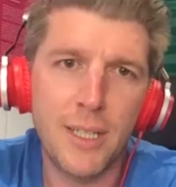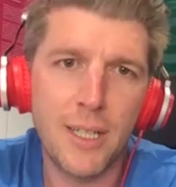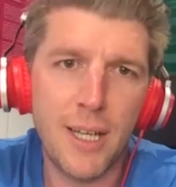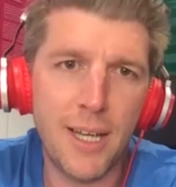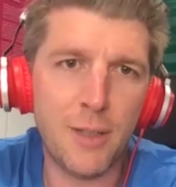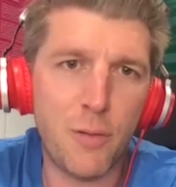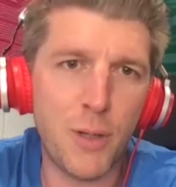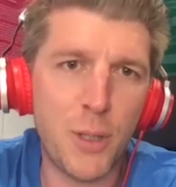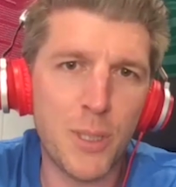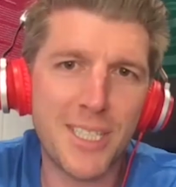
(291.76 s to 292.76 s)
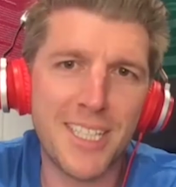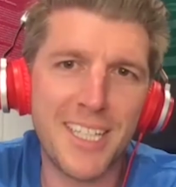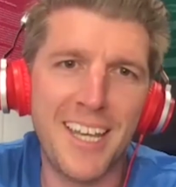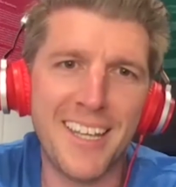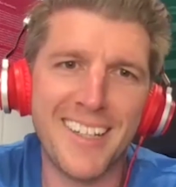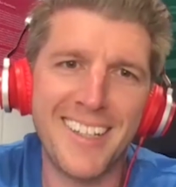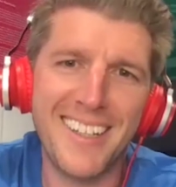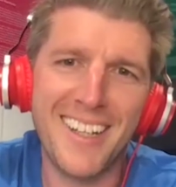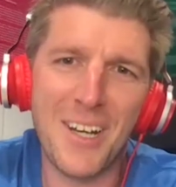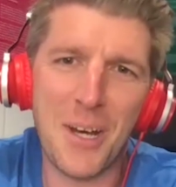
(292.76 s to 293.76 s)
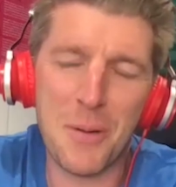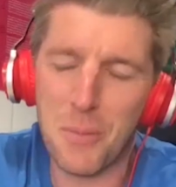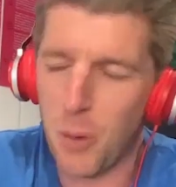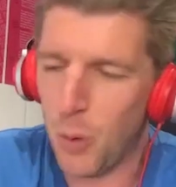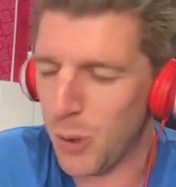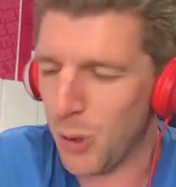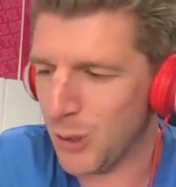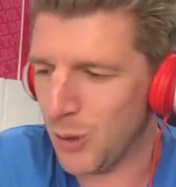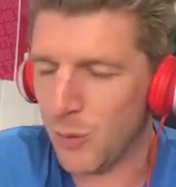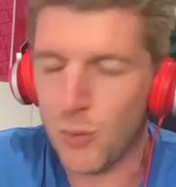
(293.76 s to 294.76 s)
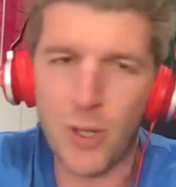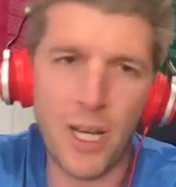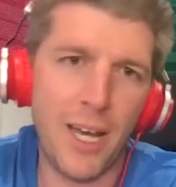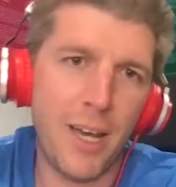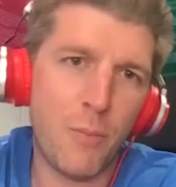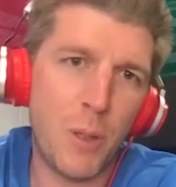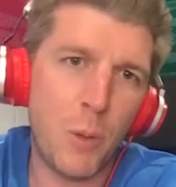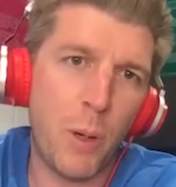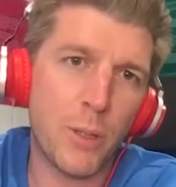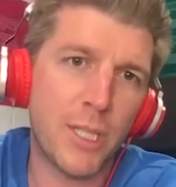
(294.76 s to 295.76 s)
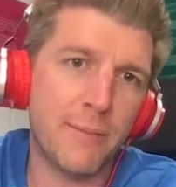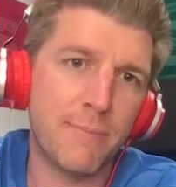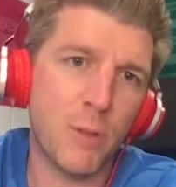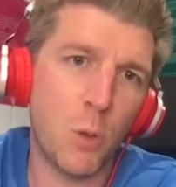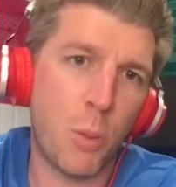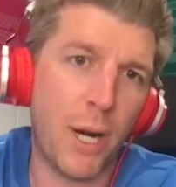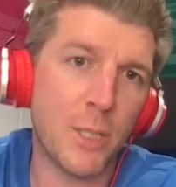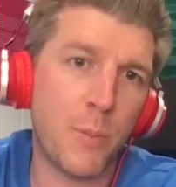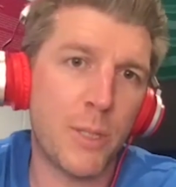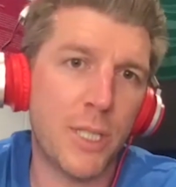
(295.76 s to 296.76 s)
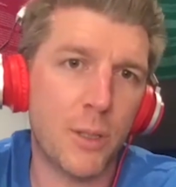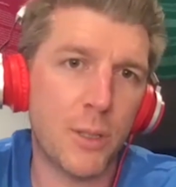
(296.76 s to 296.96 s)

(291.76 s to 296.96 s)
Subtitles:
the frequency or not of people posting or brands posting on